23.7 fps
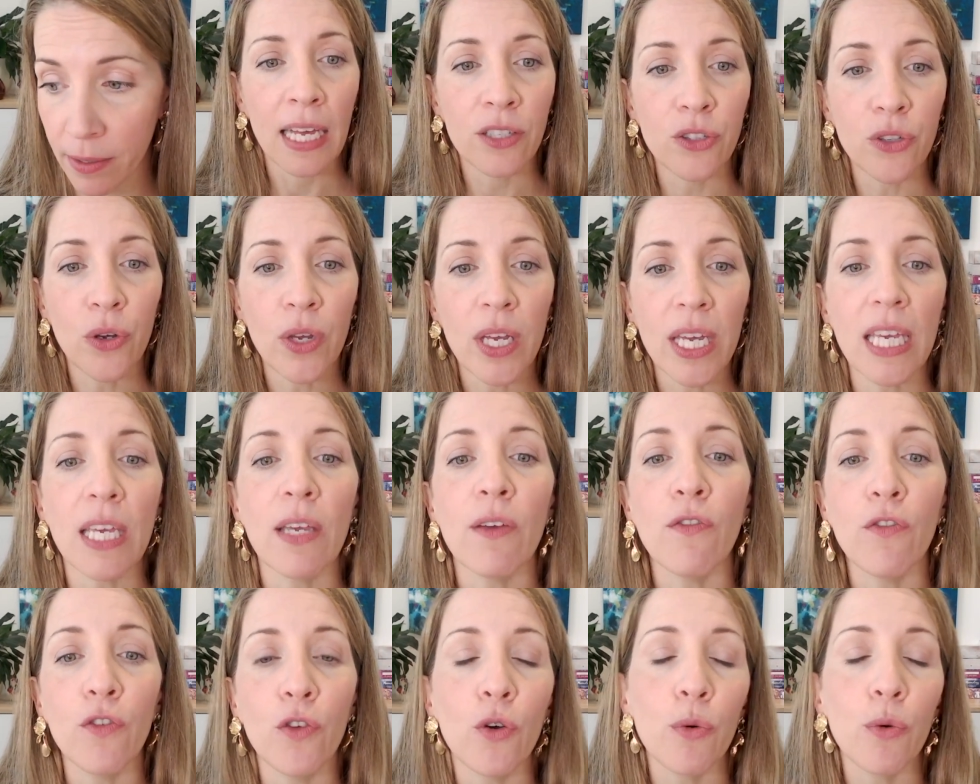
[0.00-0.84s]
So
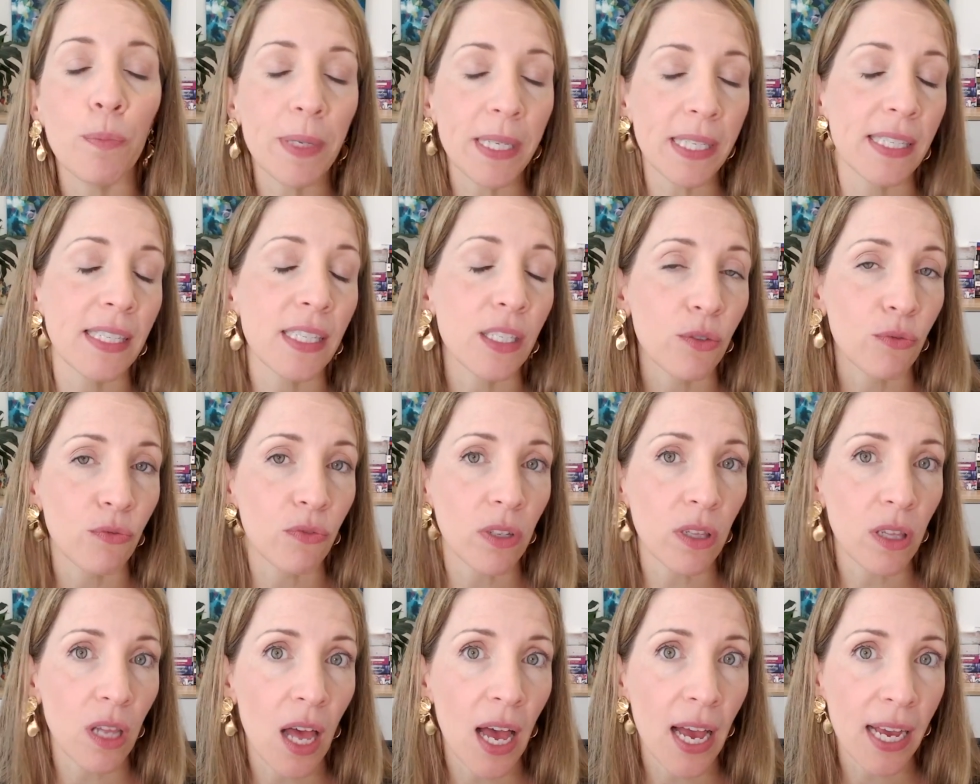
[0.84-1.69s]
if your business
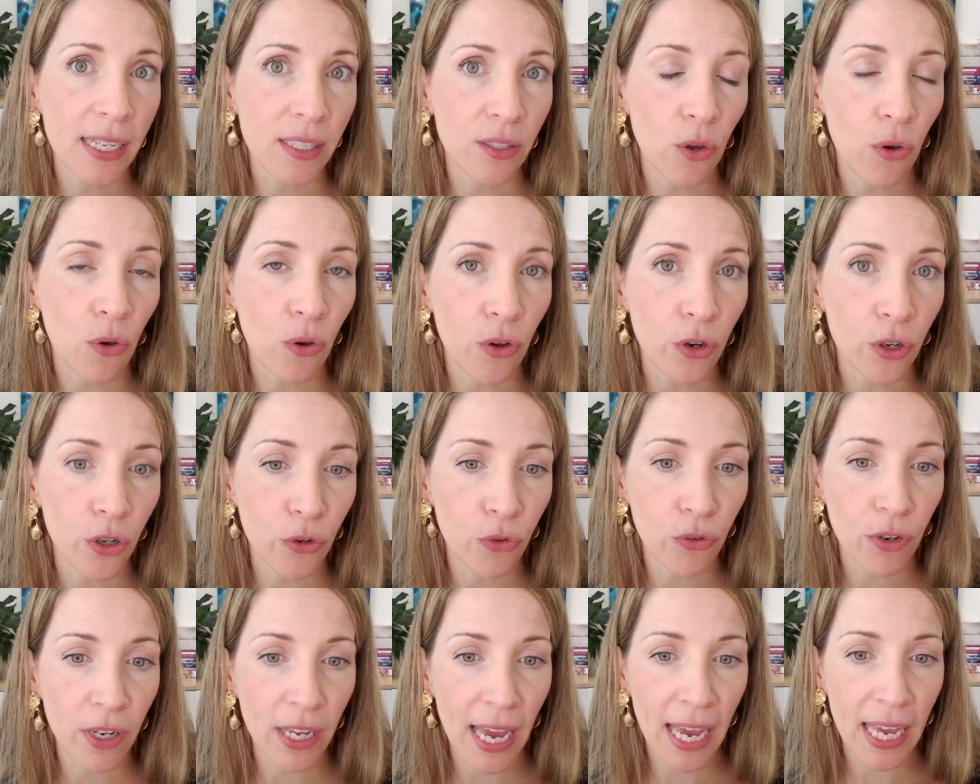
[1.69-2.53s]
relies on
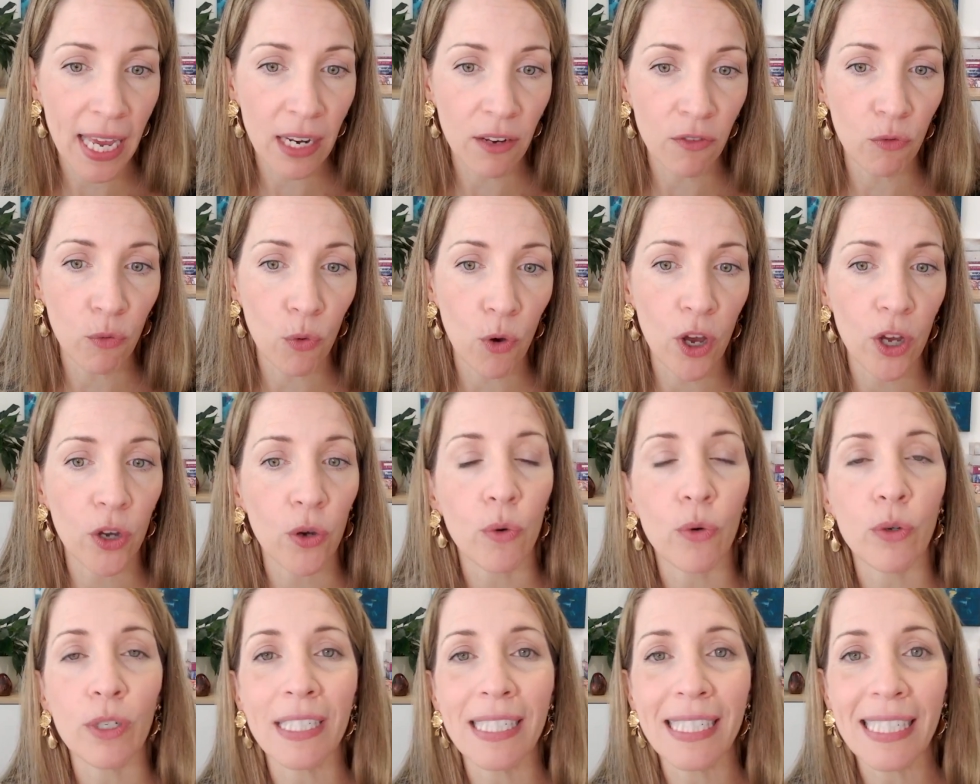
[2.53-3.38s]
creative work
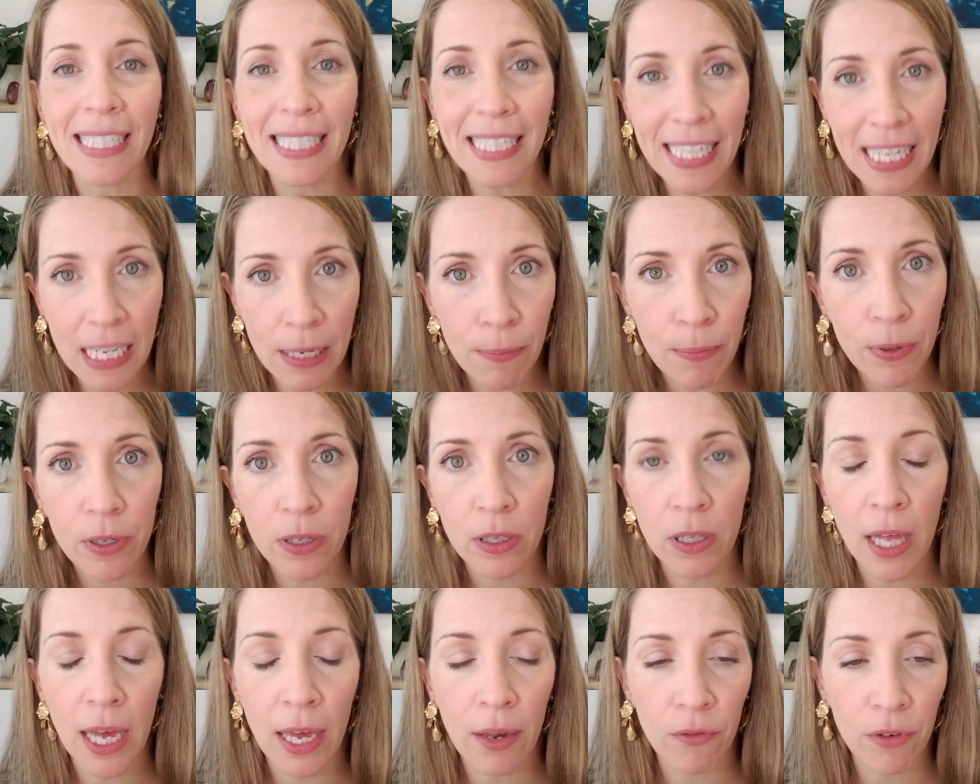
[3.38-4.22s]
or deep
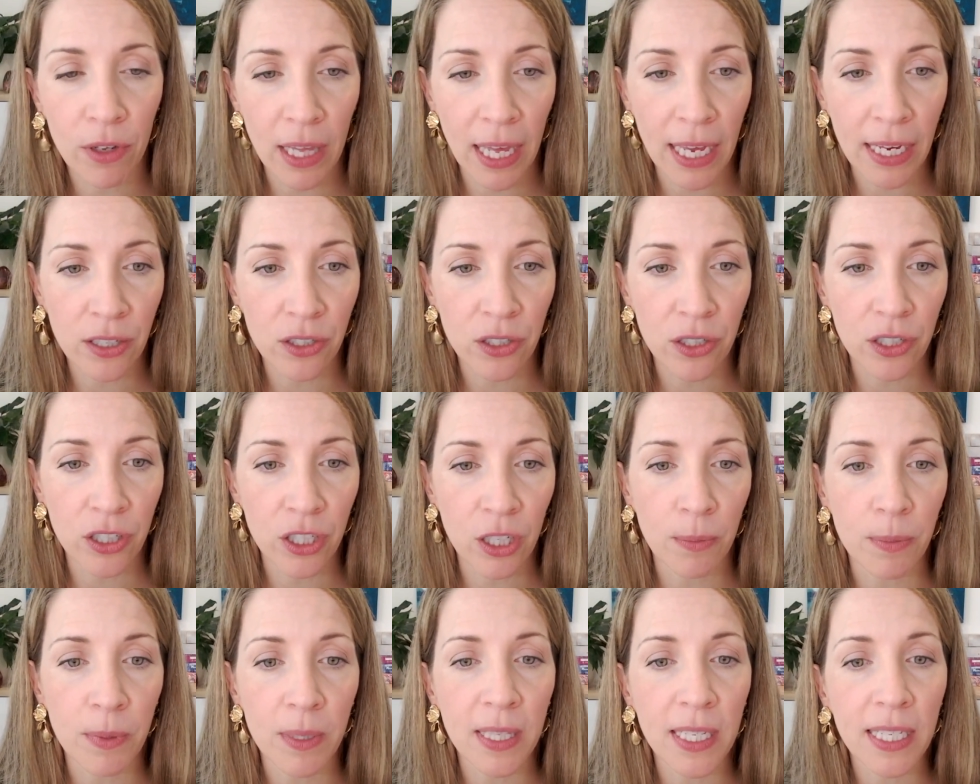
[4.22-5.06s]
client
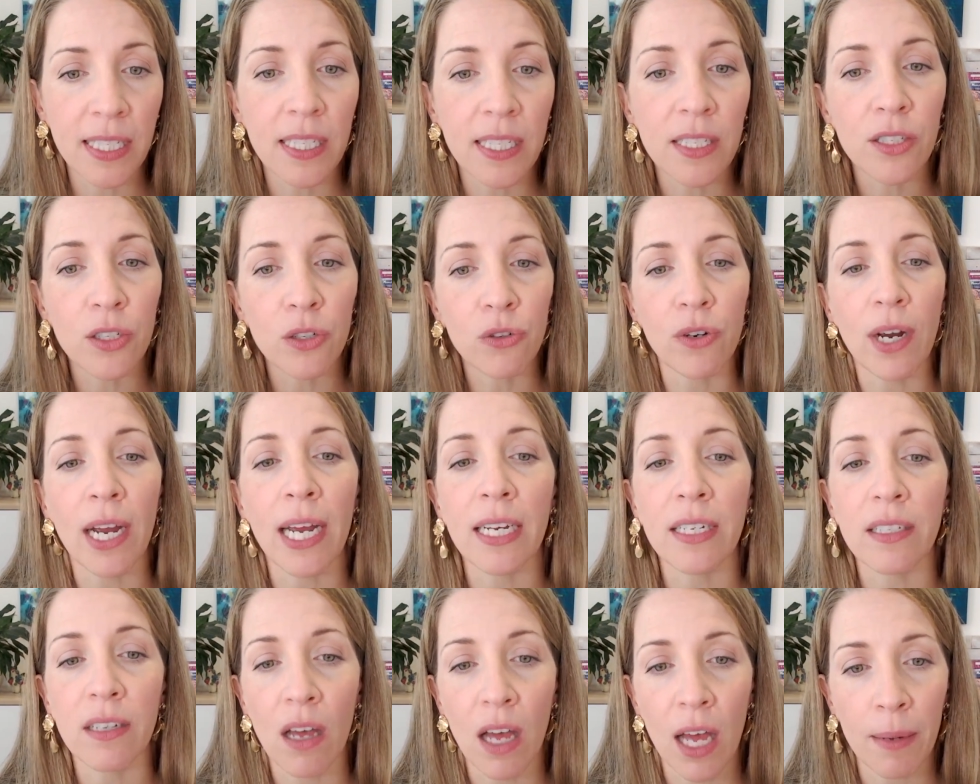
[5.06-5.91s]
relationships, this is a
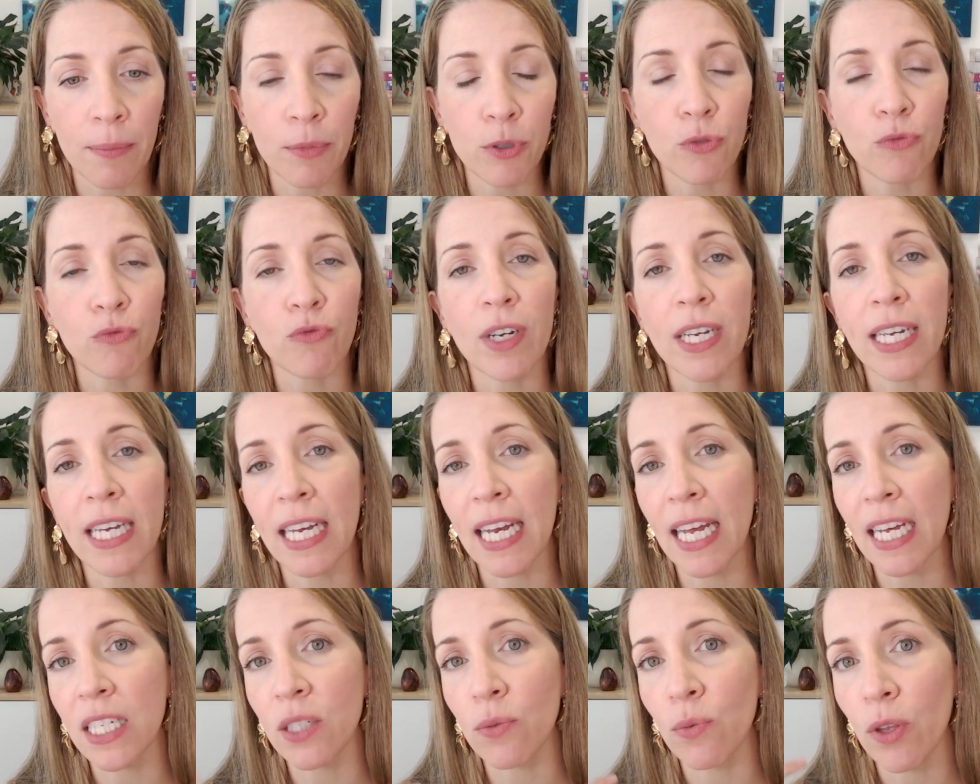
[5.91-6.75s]
great time to
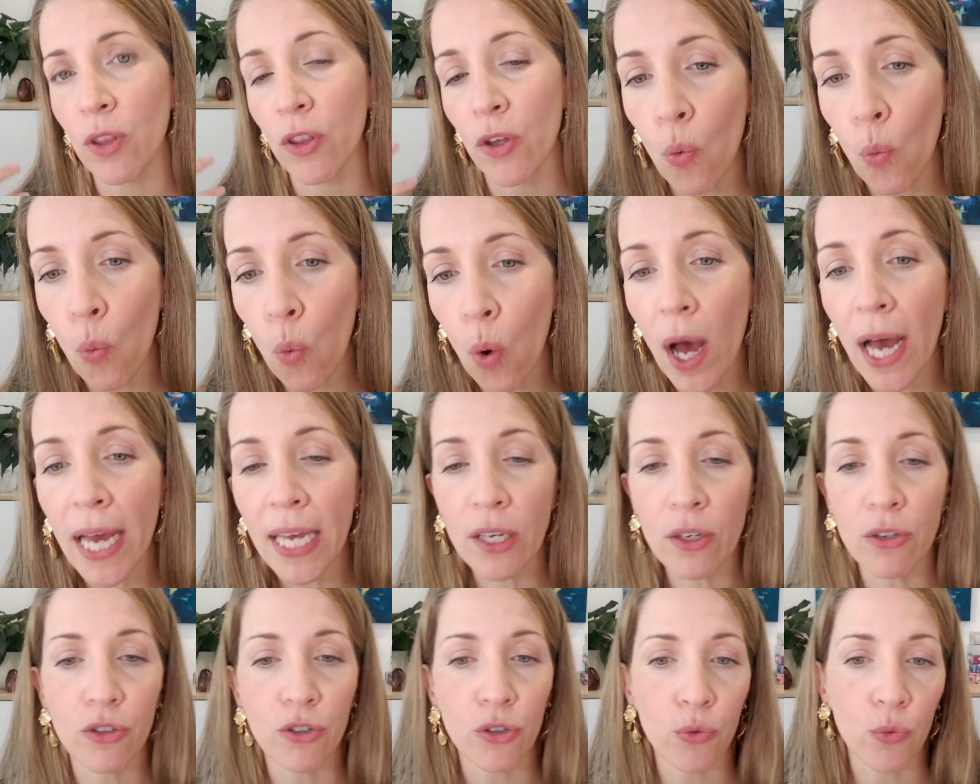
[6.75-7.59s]
reconnect with why
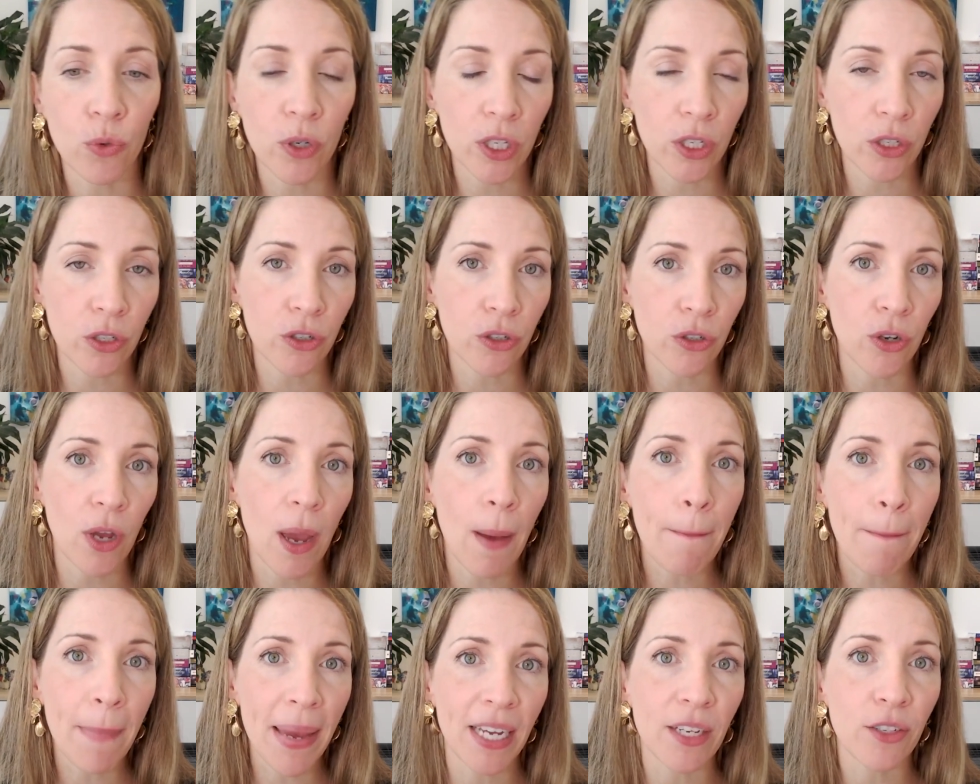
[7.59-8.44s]
you do what you do
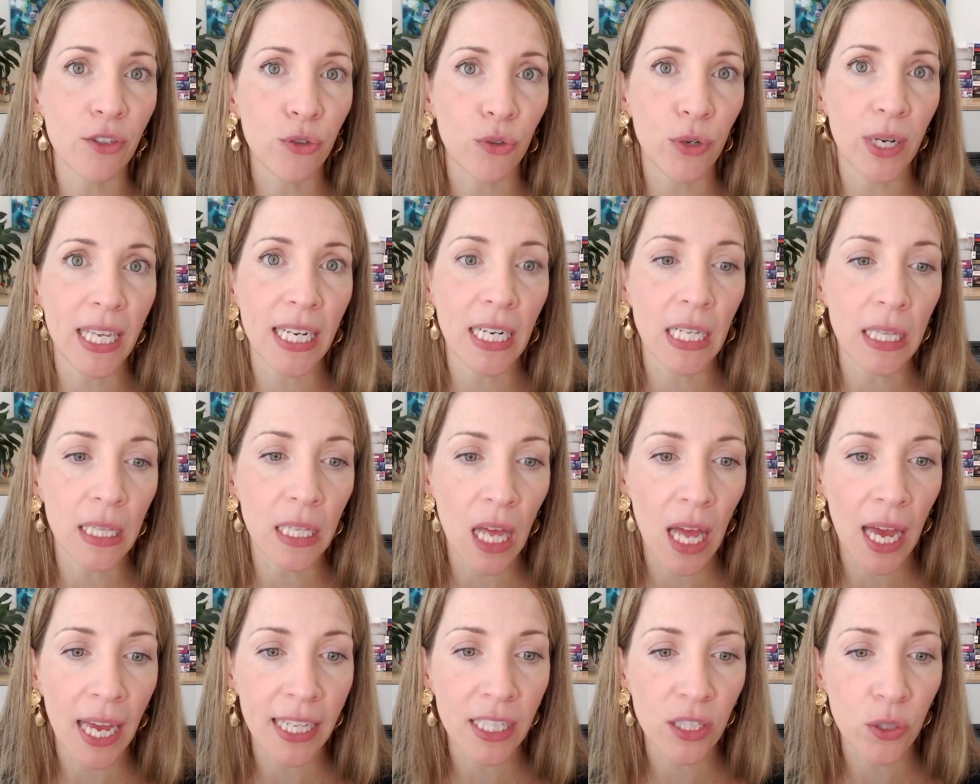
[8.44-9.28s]
and make sure it
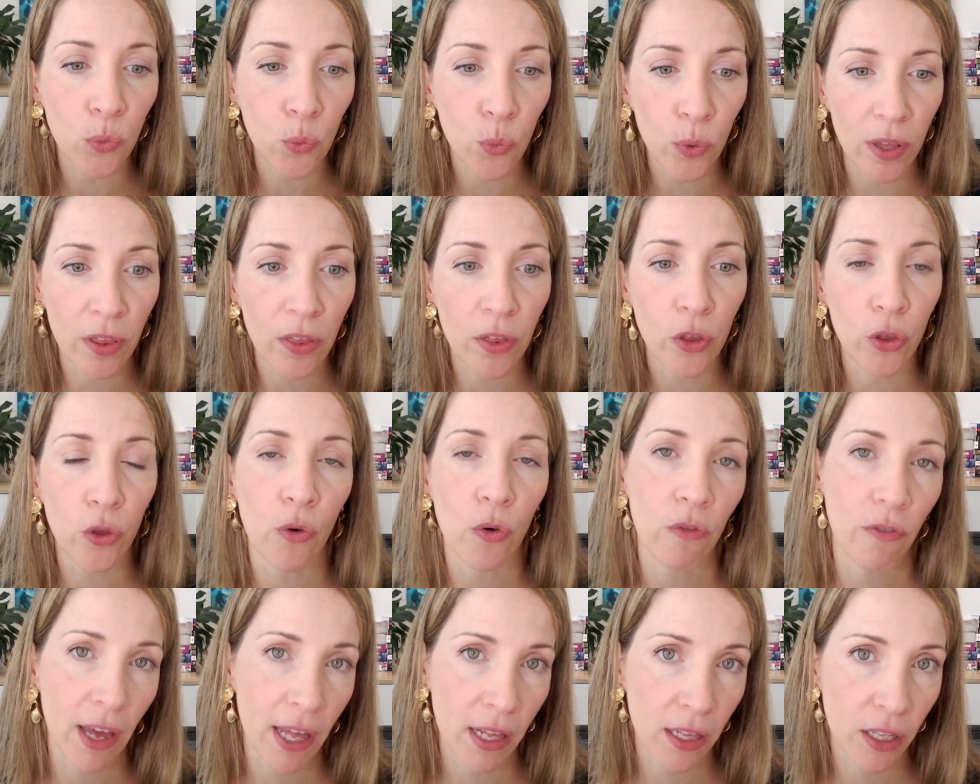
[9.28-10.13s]
aligns with your
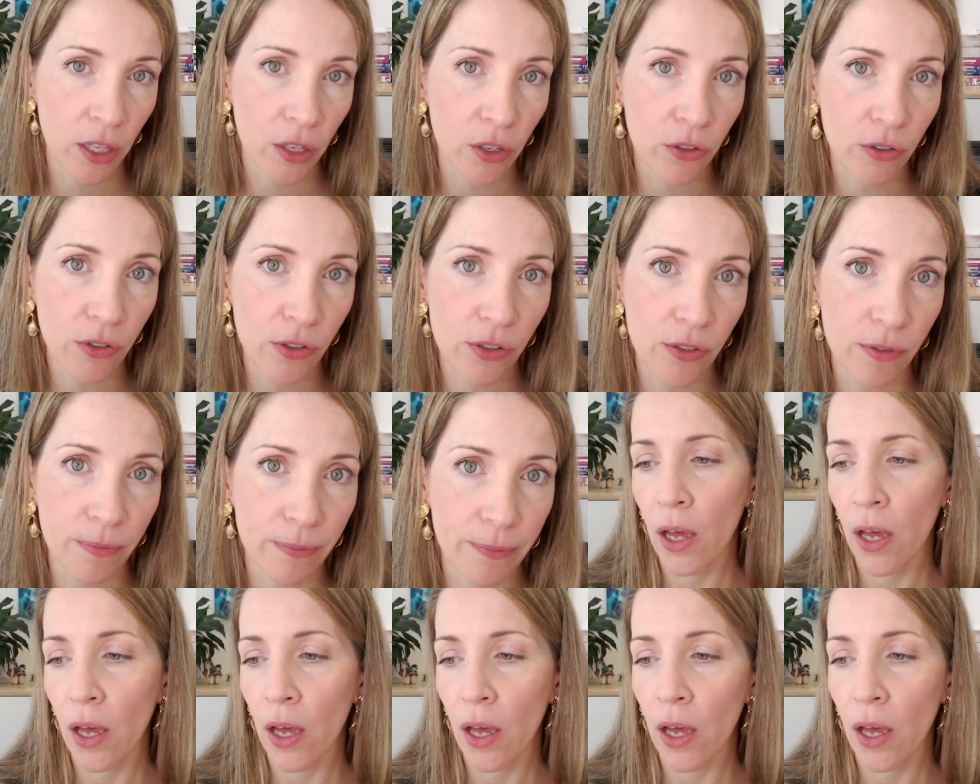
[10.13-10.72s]
values.